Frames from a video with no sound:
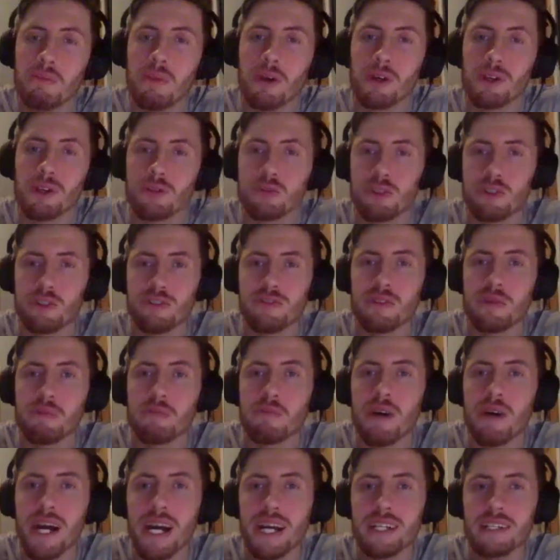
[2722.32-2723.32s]
books which have
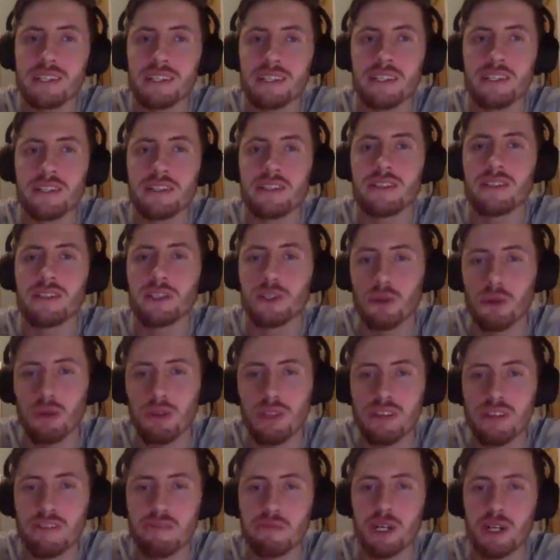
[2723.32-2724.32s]
impacted your
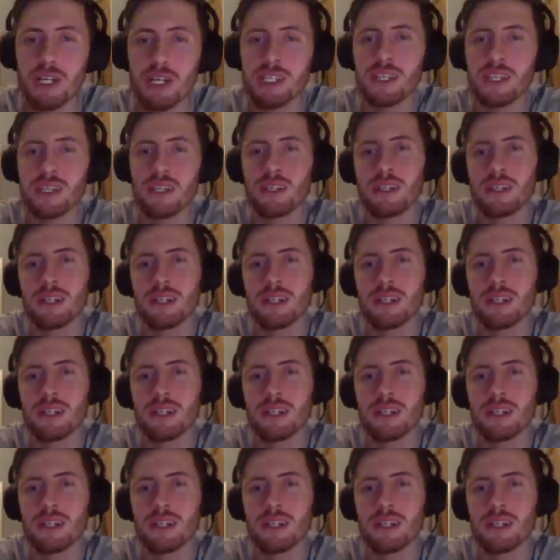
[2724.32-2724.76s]
life, Mike?